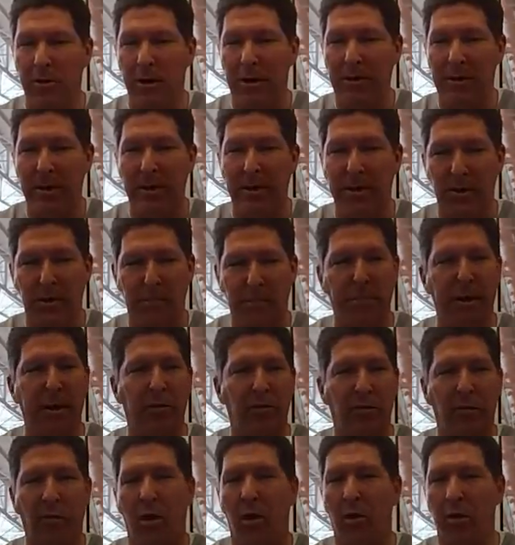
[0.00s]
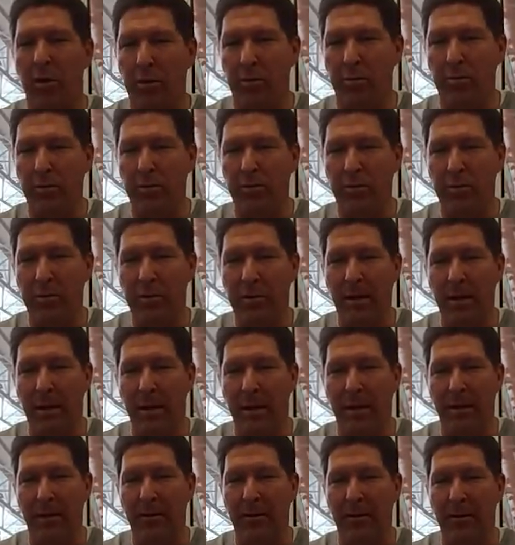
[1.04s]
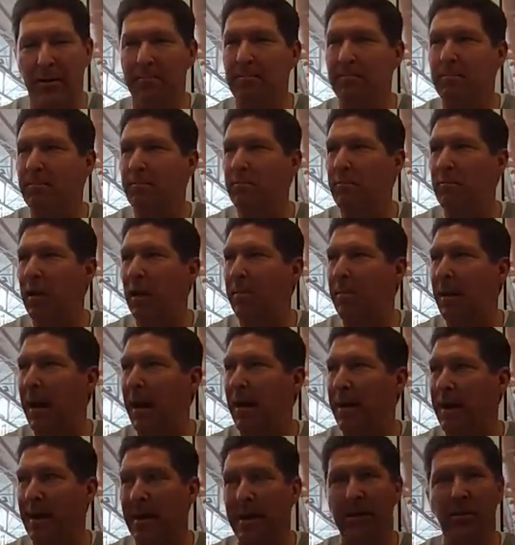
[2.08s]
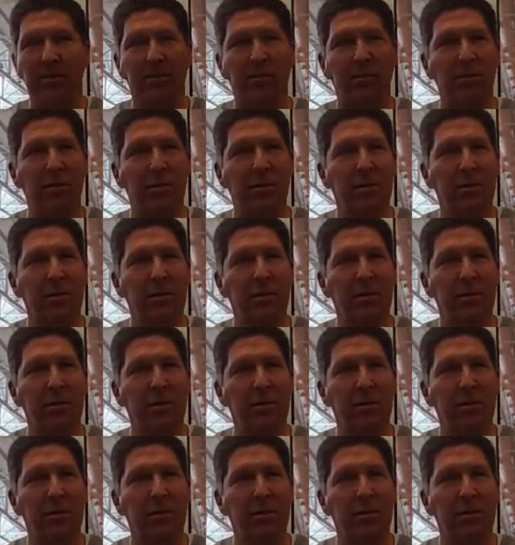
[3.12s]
I think speaks volumes about his